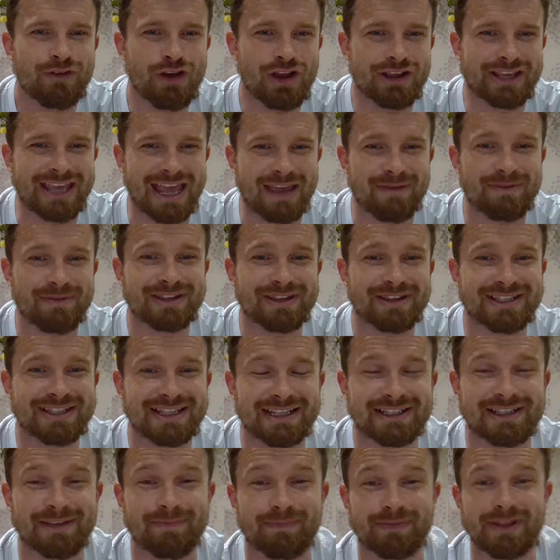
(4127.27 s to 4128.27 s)
Third game of the
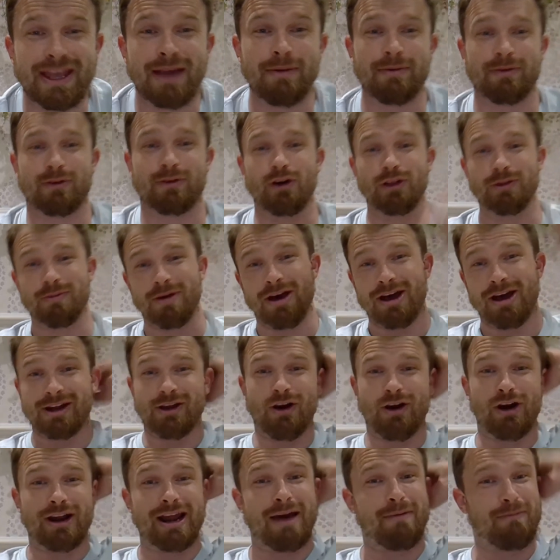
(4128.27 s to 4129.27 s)
season. Yeah, we've got them
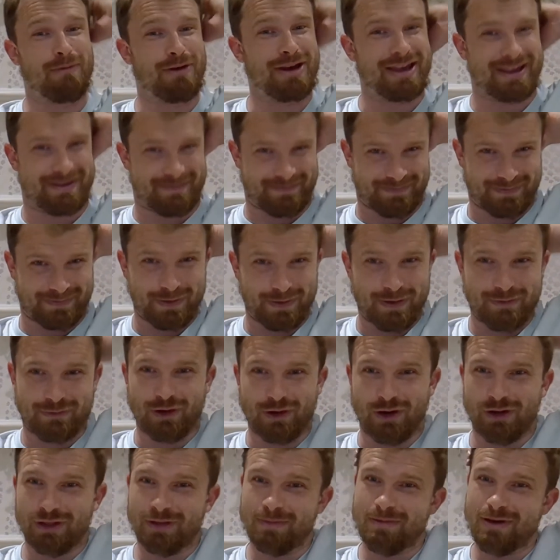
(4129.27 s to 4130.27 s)
early on, haven't we? We've
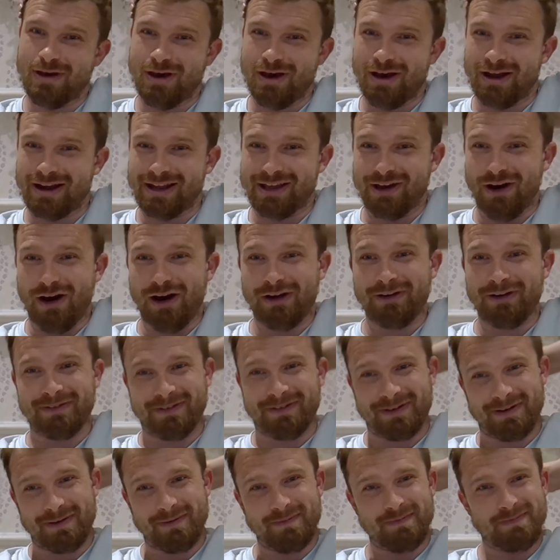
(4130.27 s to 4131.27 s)
got them early on.
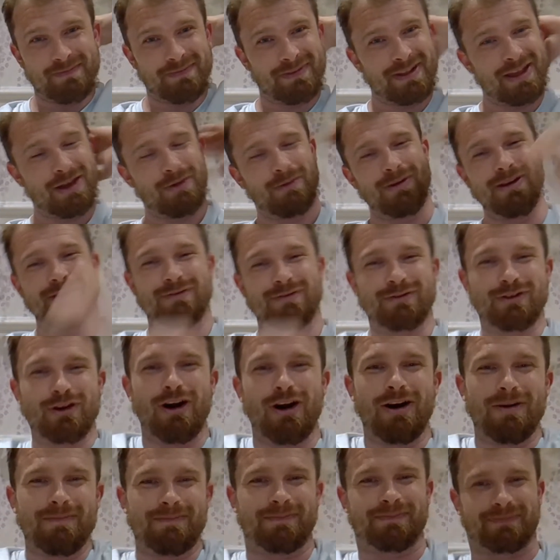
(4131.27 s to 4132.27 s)
We've
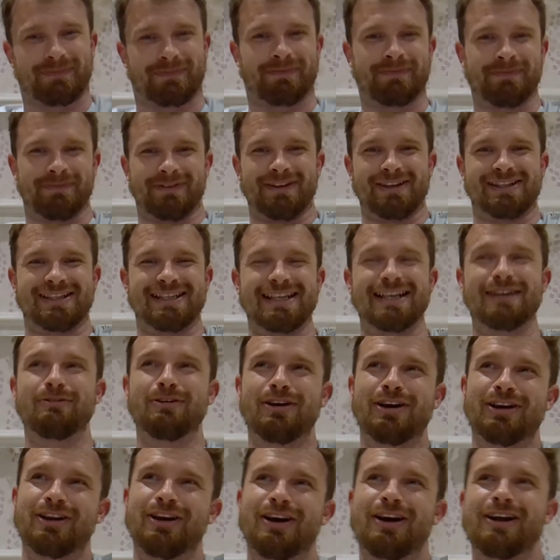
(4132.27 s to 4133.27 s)
got the C
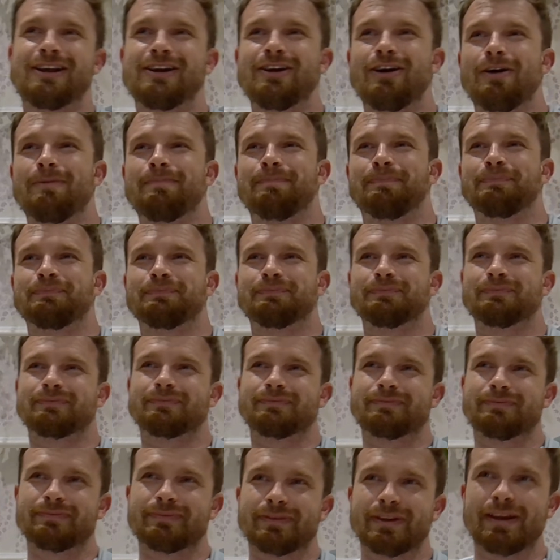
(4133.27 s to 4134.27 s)
word early on.
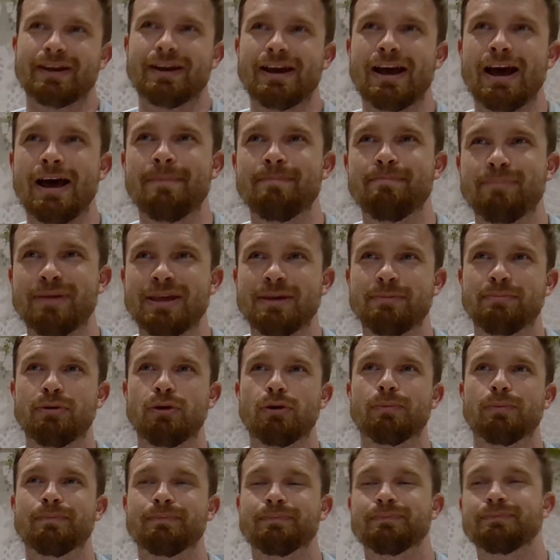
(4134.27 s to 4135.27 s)

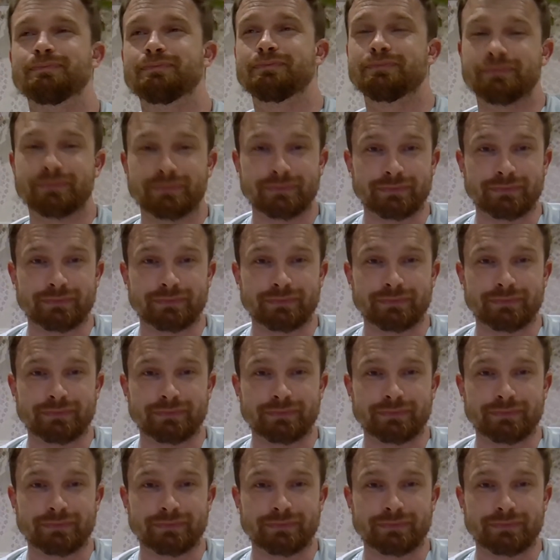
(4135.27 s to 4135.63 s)
People,